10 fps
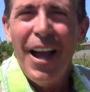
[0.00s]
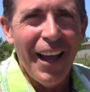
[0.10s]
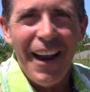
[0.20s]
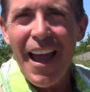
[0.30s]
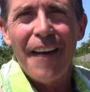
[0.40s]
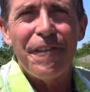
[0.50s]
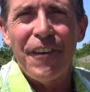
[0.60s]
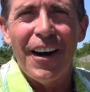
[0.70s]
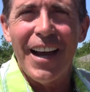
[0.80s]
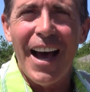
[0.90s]
and have
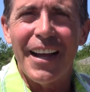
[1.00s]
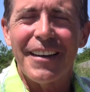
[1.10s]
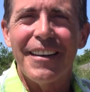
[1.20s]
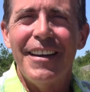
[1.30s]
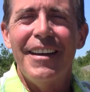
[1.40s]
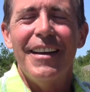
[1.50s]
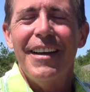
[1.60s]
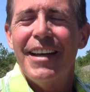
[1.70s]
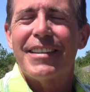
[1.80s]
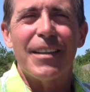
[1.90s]
fun at it.
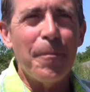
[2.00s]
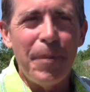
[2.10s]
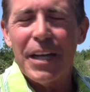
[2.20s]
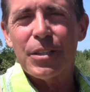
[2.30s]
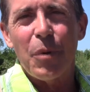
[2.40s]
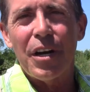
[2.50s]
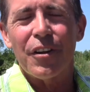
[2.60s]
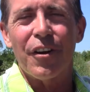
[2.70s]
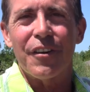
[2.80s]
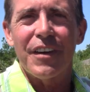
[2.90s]
It's the best way to
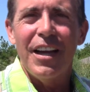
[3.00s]
learn.